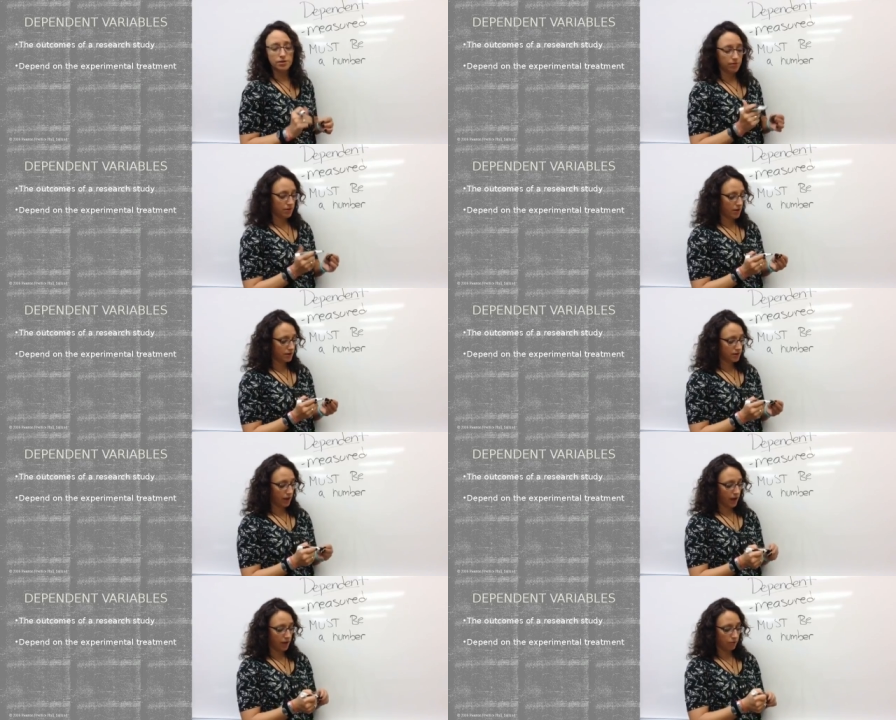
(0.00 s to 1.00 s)
So things
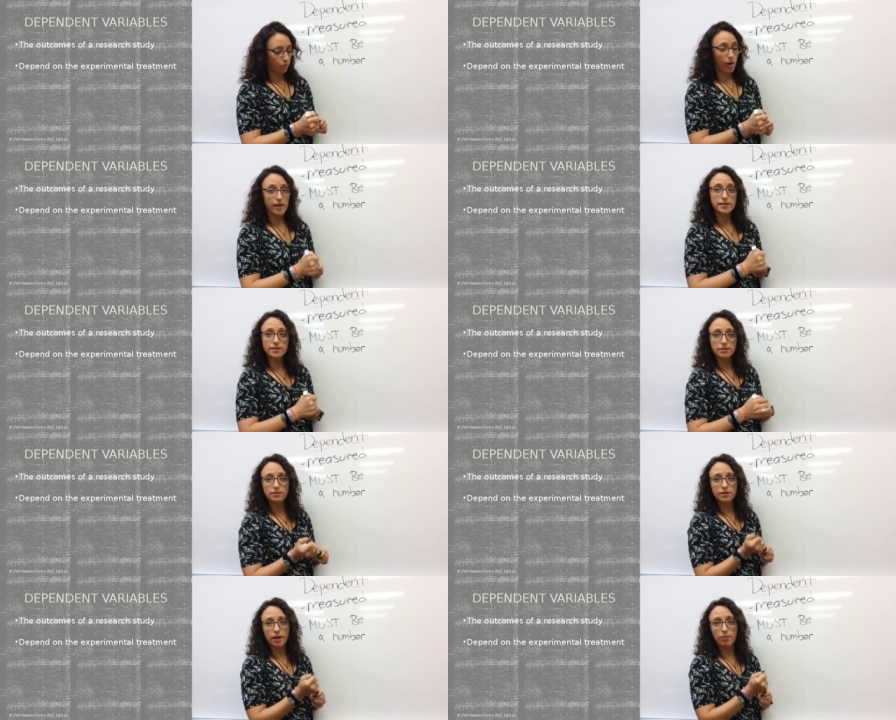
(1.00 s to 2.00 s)
like weight
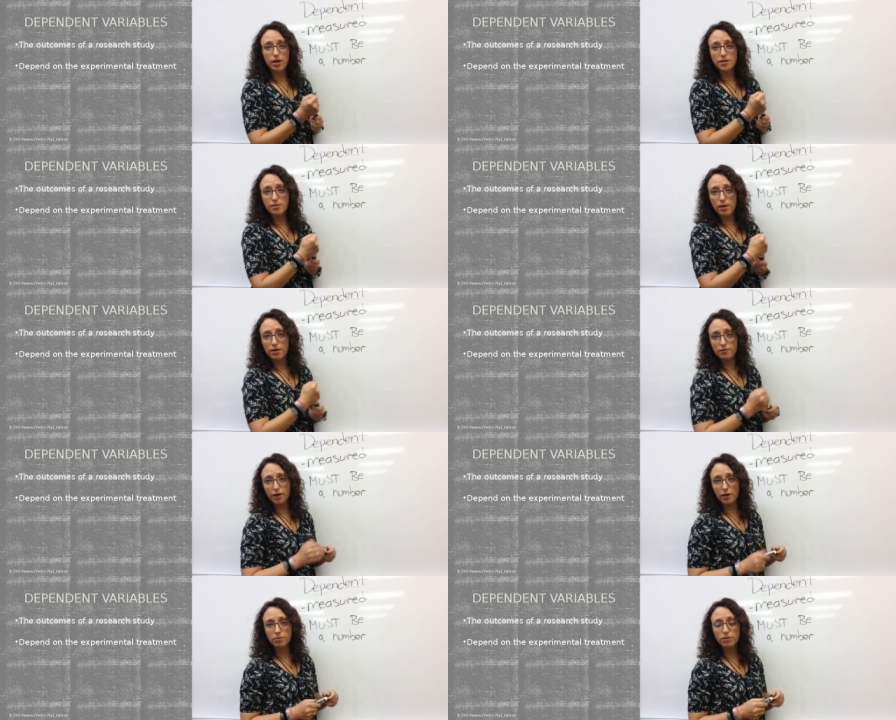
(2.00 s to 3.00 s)
can be a dependent
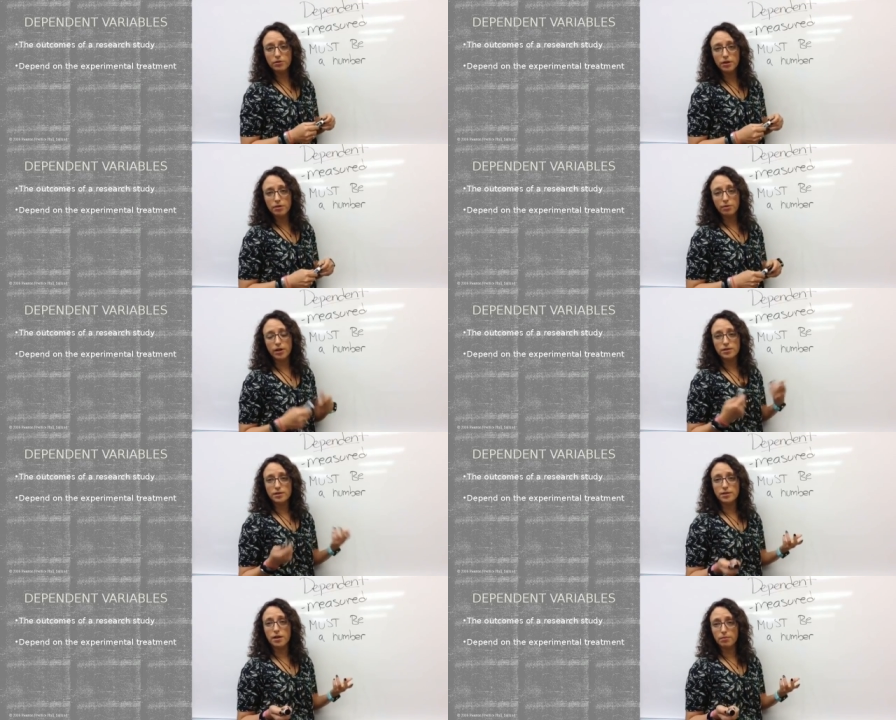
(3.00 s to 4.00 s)
variable because
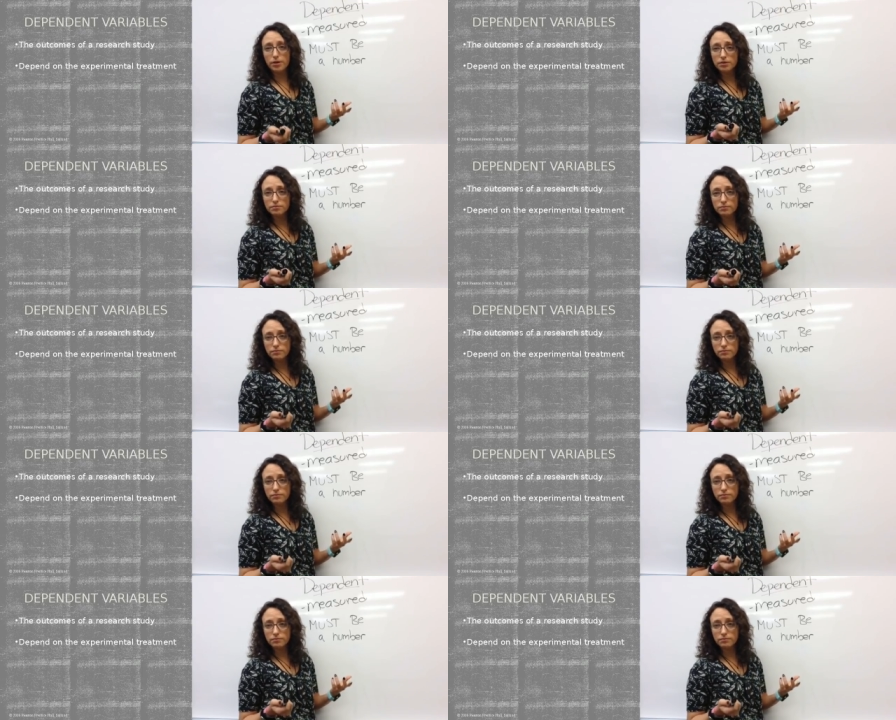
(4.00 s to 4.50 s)
it's a number.